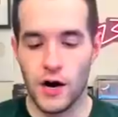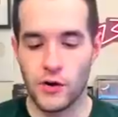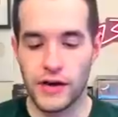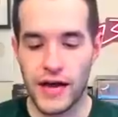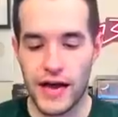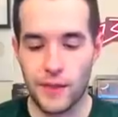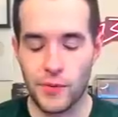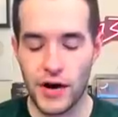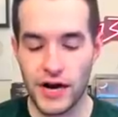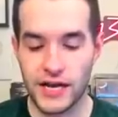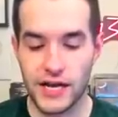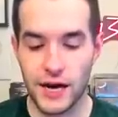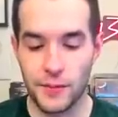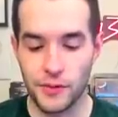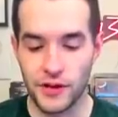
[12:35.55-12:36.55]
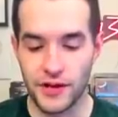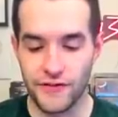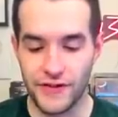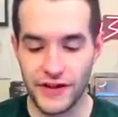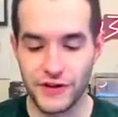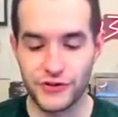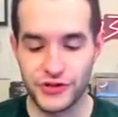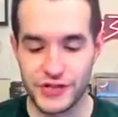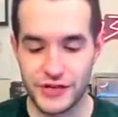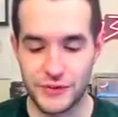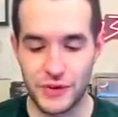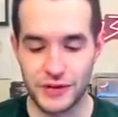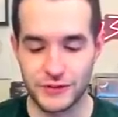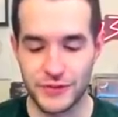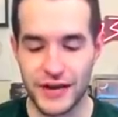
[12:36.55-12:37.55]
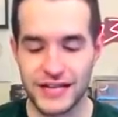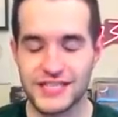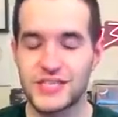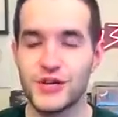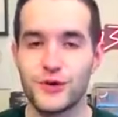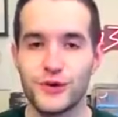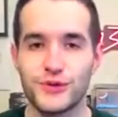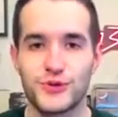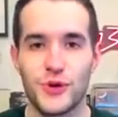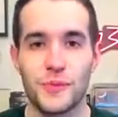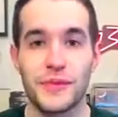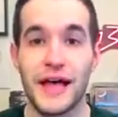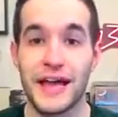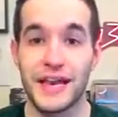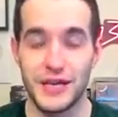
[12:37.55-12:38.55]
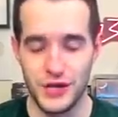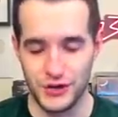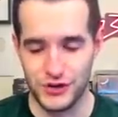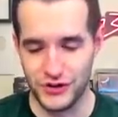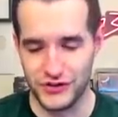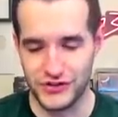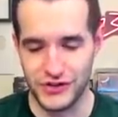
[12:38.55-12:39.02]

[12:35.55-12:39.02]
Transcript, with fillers: Okay, I brought a couple of interesting ones. We got Synchro Storm Light Edition.